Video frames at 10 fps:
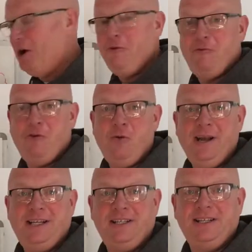know, 4
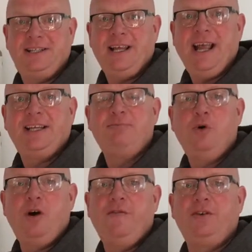meters. It's
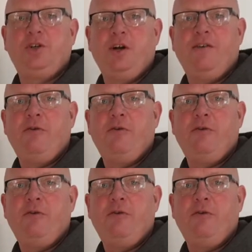more of a sort of a